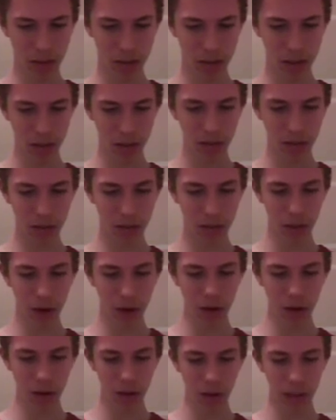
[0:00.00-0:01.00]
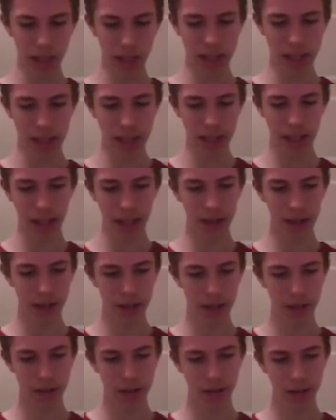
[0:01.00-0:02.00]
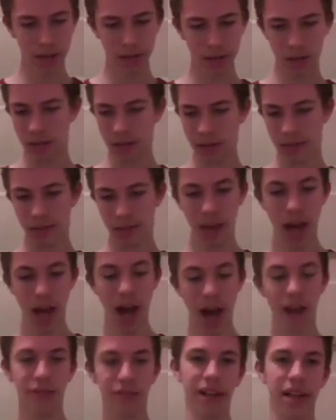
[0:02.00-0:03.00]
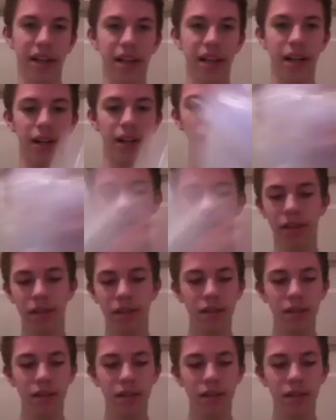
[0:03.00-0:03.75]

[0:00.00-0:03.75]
I don't even know what it's in there. I'll figure it out later.